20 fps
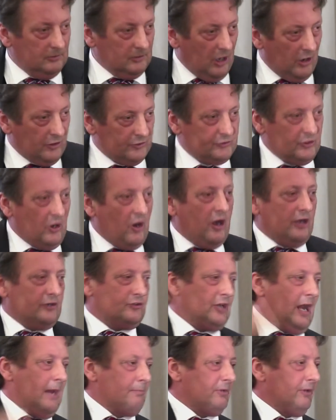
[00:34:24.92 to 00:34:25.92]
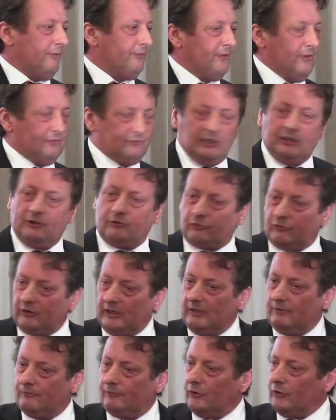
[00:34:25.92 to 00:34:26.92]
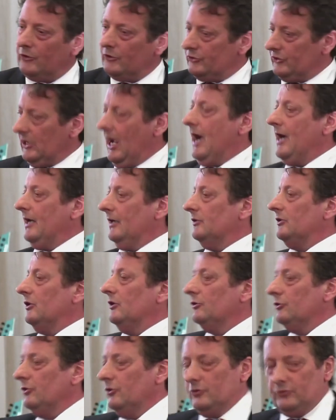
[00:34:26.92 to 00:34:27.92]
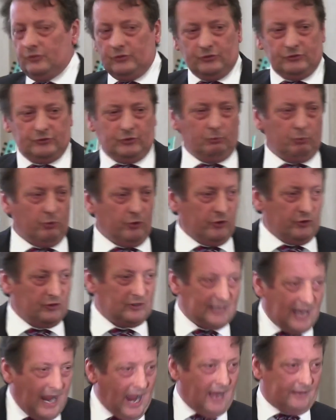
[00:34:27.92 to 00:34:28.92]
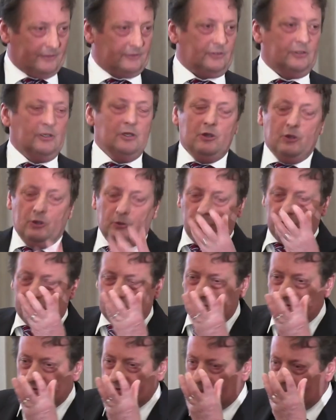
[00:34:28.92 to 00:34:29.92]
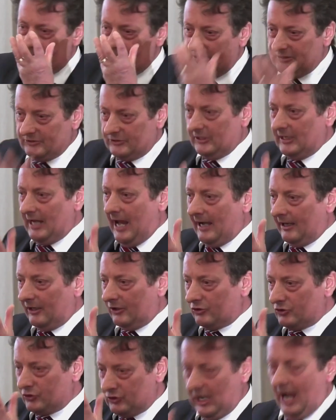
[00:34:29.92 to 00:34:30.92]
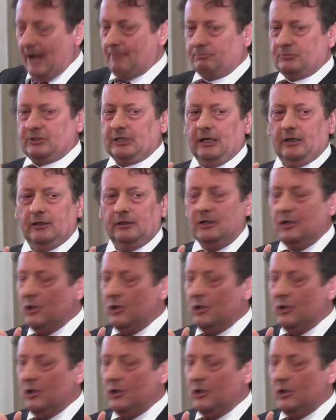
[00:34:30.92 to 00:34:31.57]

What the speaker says: Isaiah chapter 53 verse 8 uses the word cut, which is the messianic chapter,